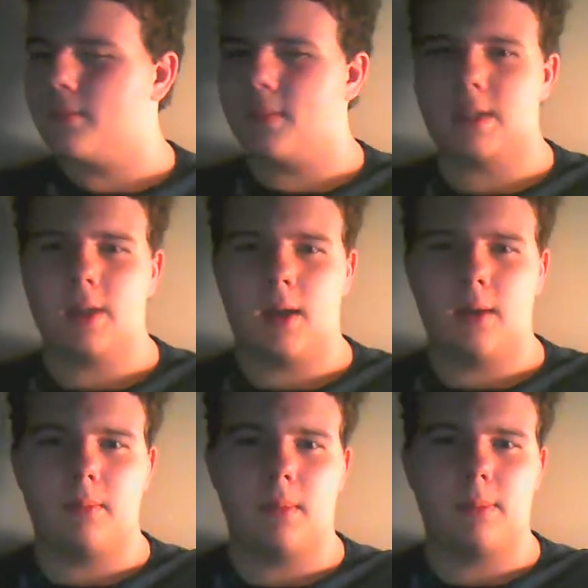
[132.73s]

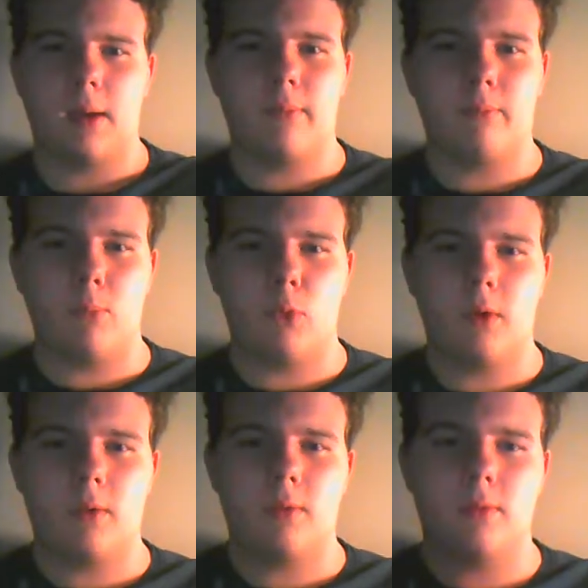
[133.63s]
Son, but that will
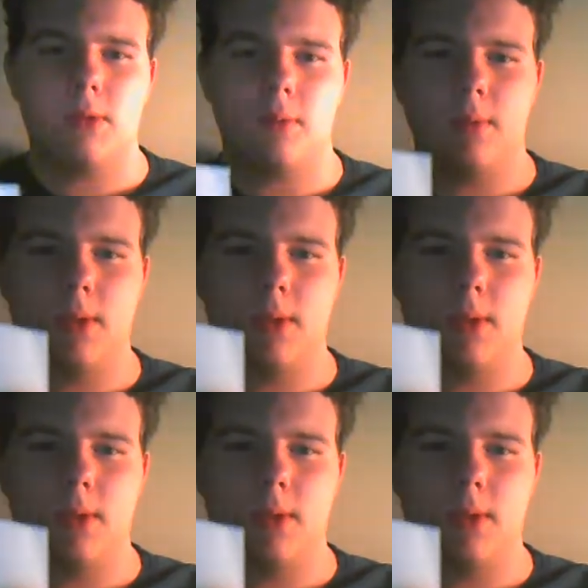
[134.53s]
work, so.